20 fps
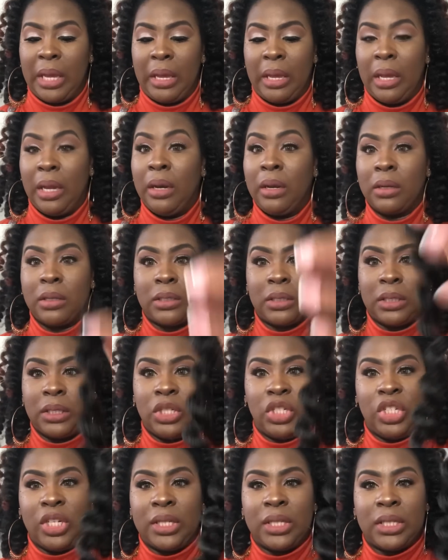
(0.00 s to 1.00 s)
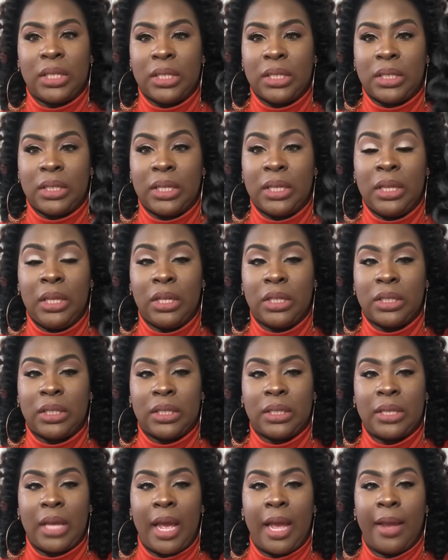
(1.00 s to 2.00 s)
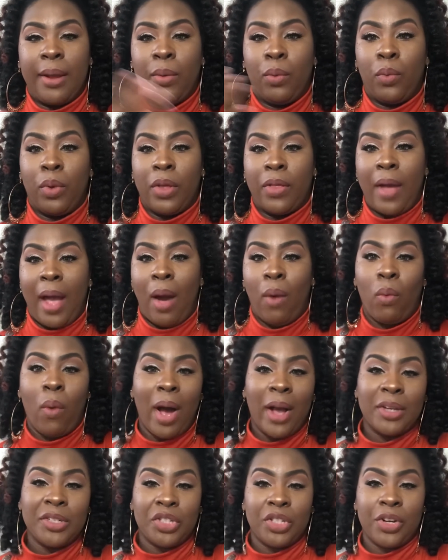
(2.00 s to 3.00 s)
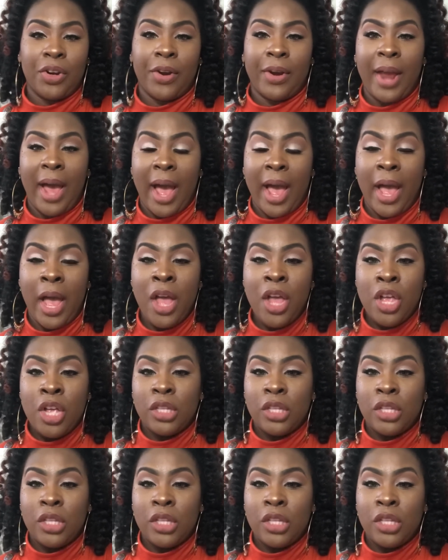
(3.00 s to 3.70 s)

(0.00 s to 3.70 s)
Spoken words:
it looks just as, it looks the same whether I washed it or not.